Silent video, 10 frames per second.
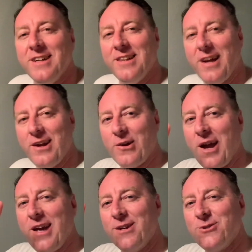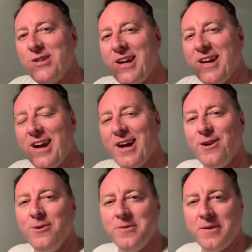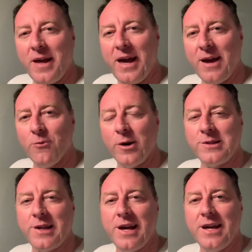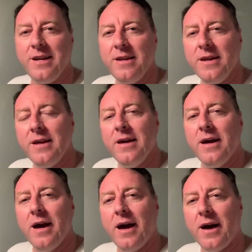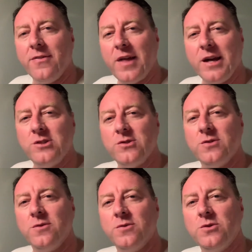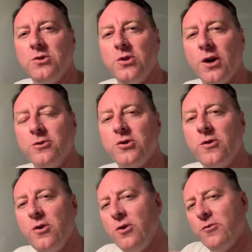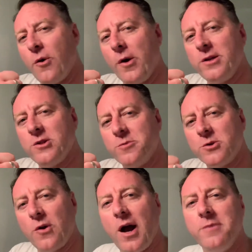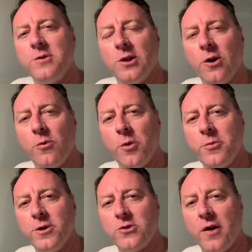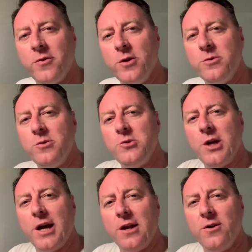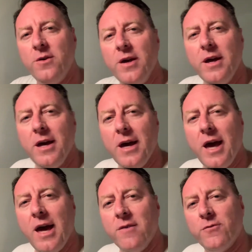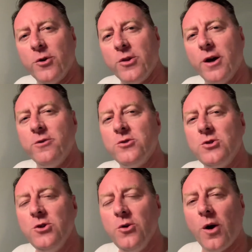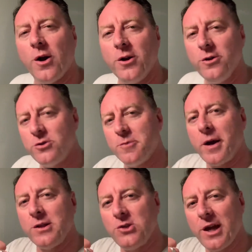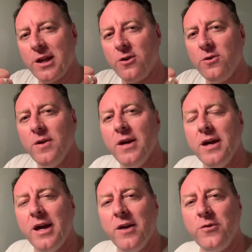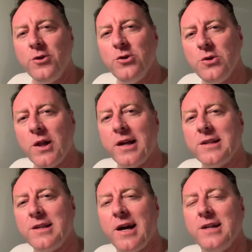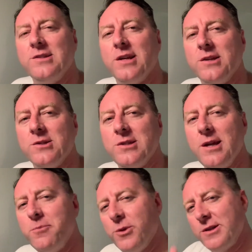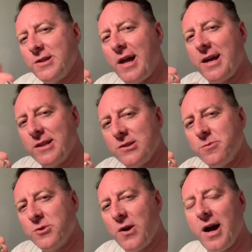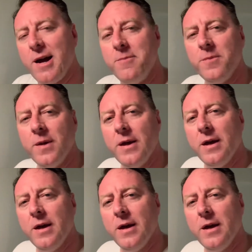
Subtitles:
Later, Gators. Take care. And once again, thanks to those of you who've already subscribed to Lone Wolf Bushcraft YouTube channel. And for those who are new to my channel, if you do like the content you see, please like and subscribe.